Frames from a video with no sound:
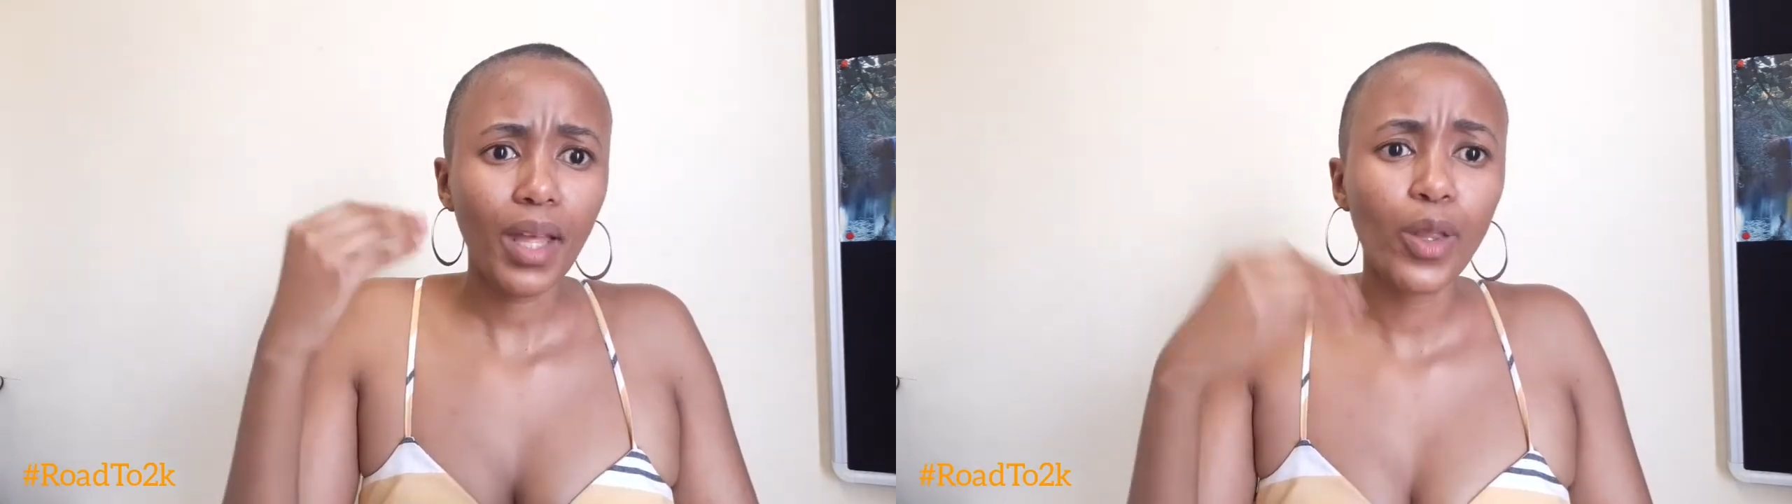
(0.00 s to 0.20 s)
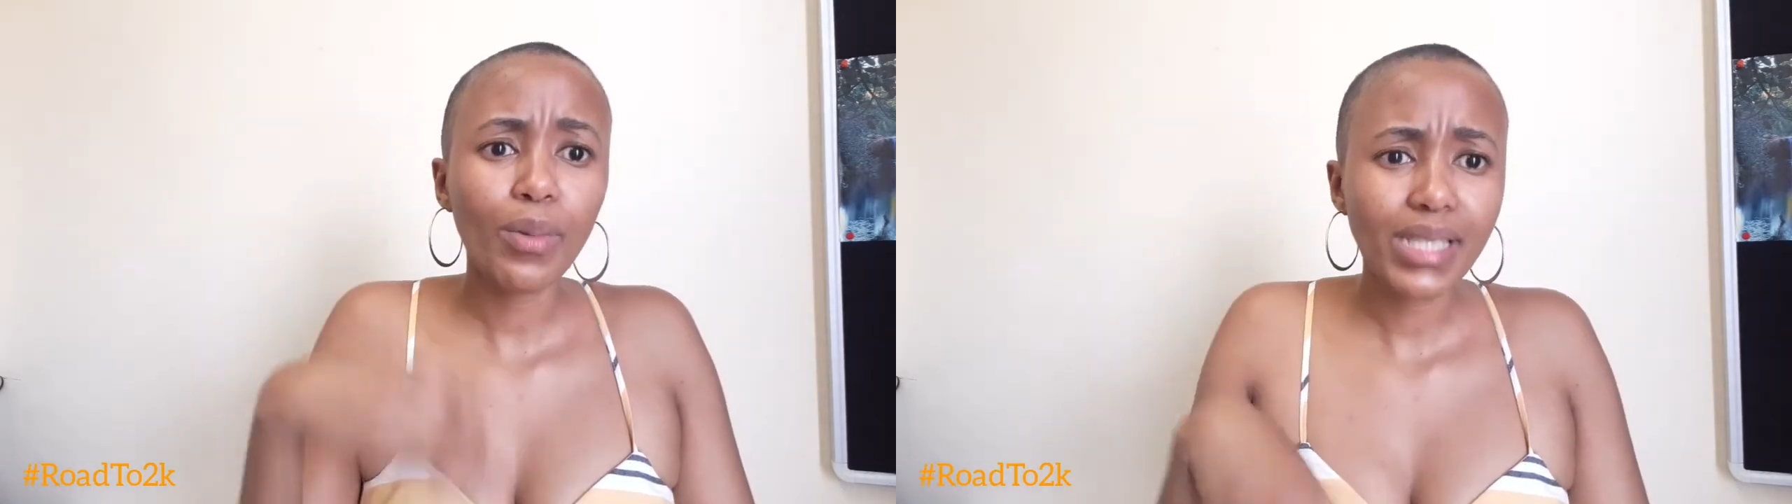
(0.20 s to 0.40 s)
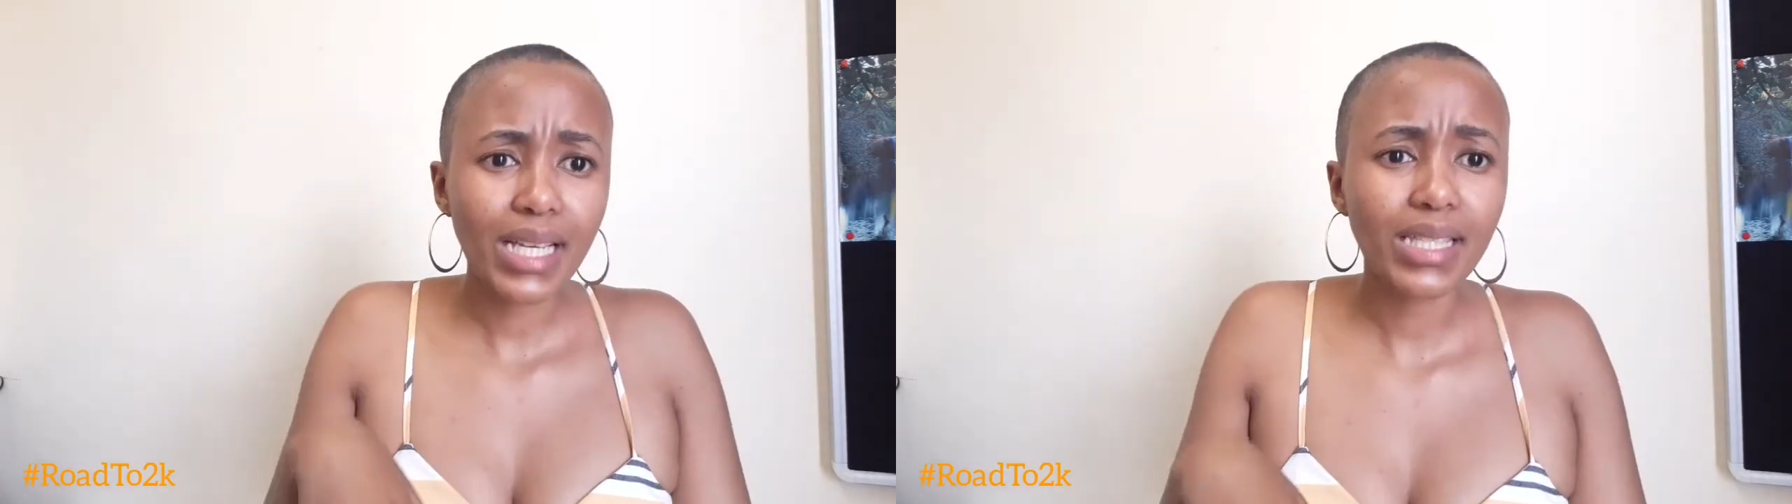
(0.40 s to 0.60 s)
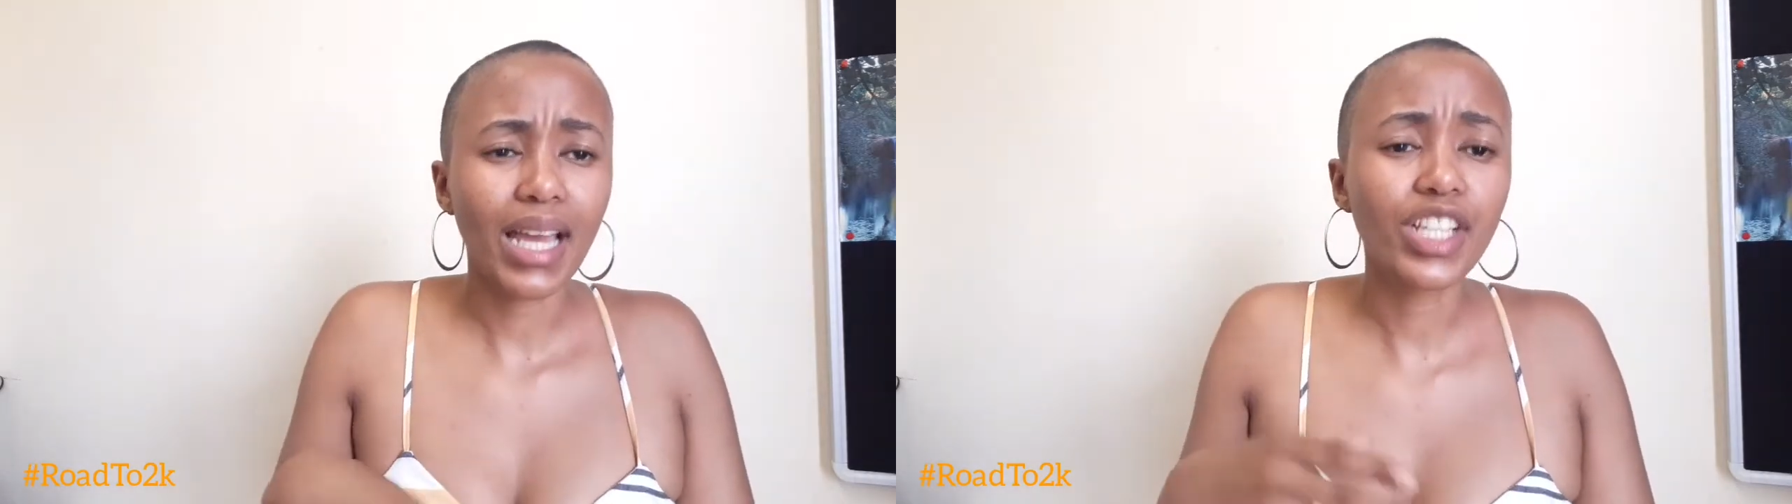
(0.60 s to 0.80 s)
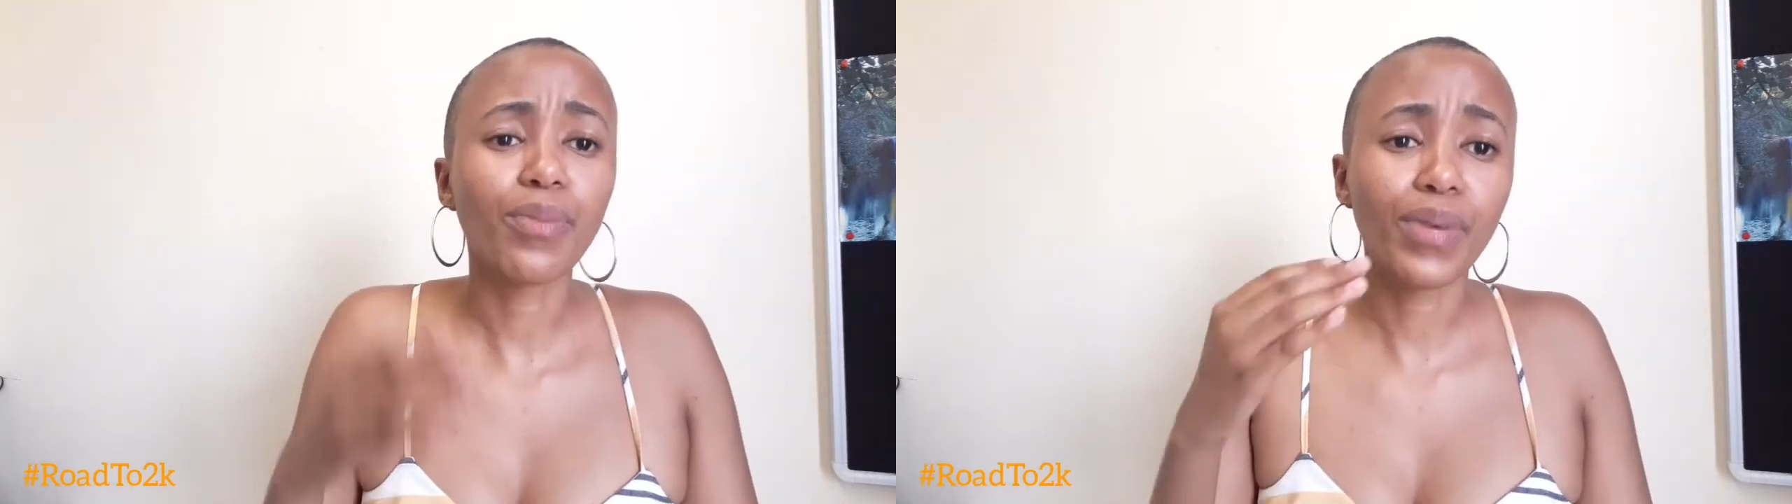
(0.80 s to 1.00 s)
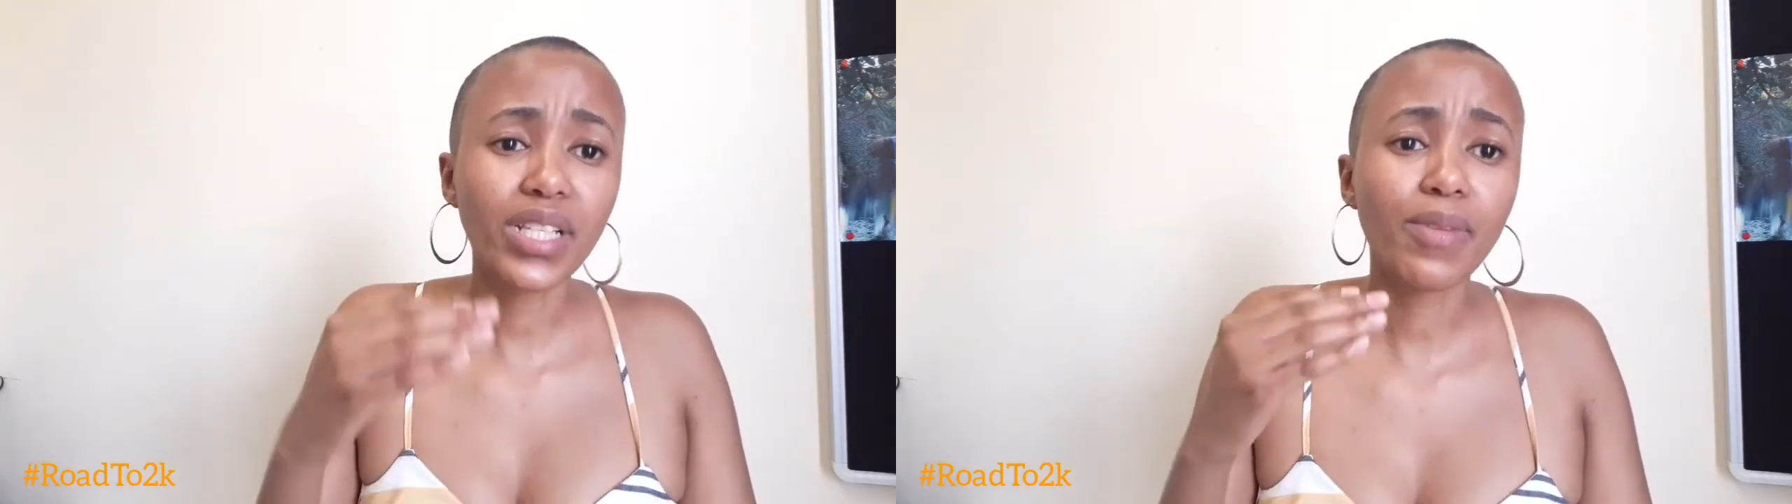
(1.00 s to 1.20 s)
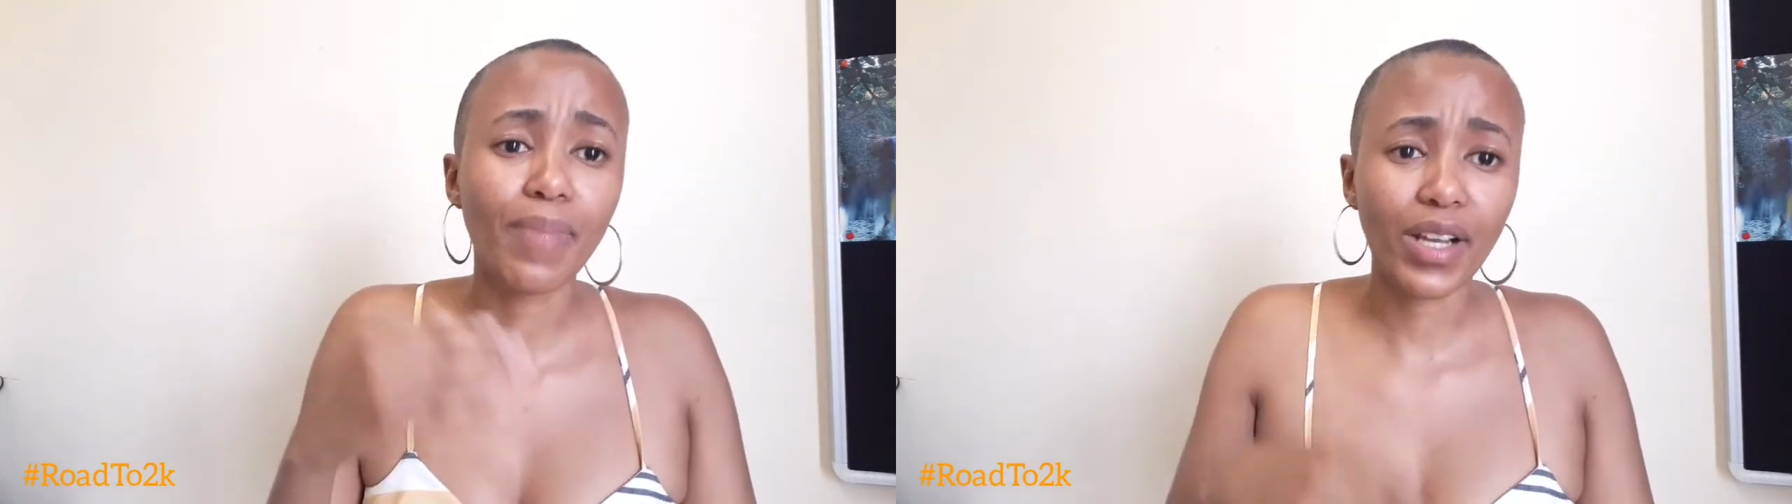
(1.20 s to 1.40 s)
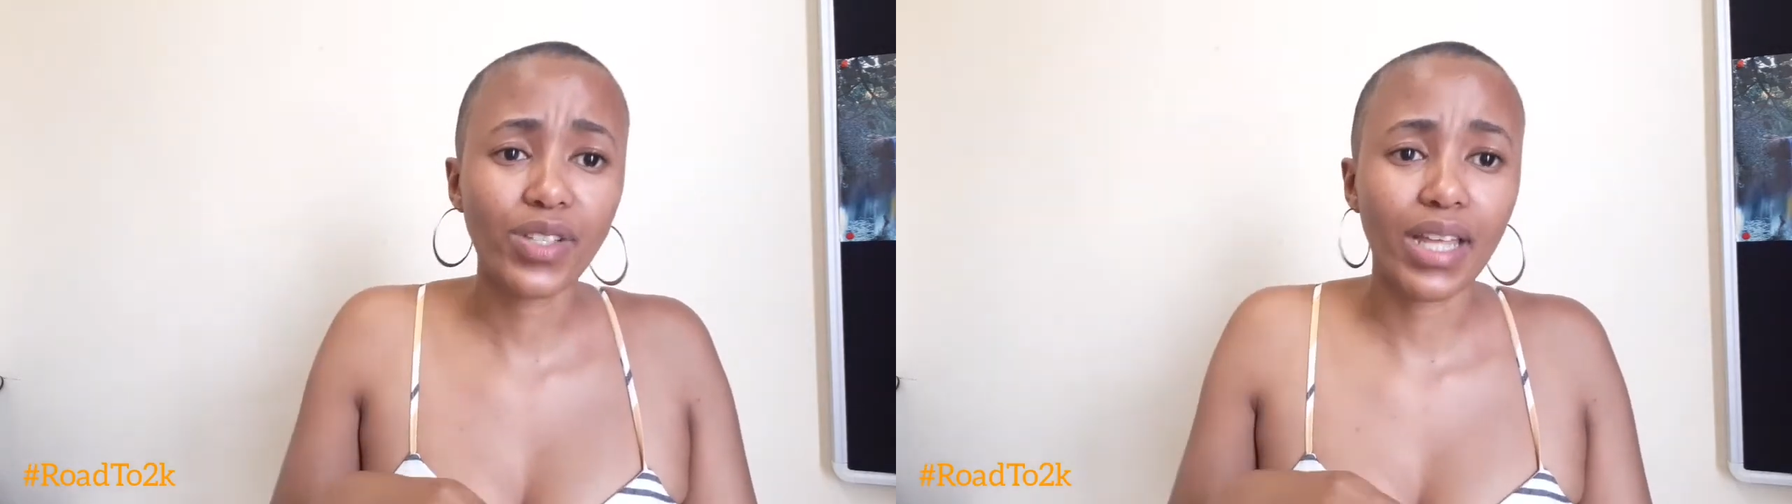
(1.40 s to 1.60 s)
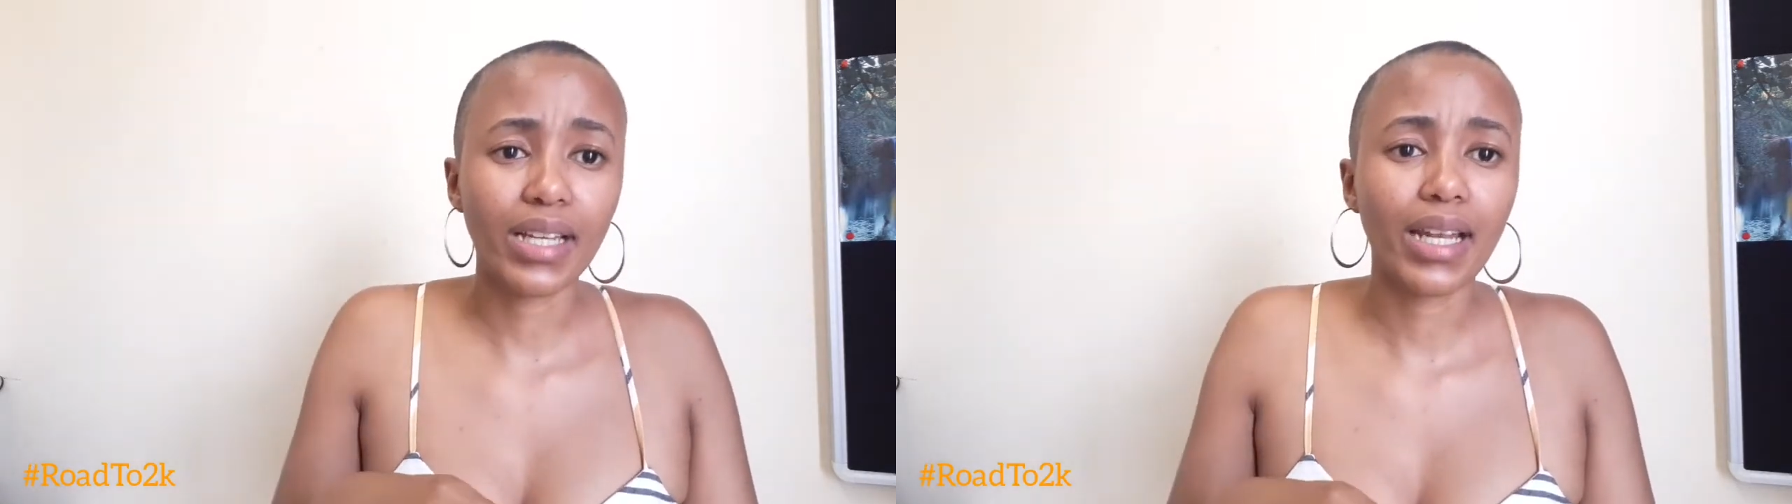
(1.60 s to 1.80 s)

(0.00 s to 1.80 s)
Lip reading: that we're testing. Actually, it brings me back to that.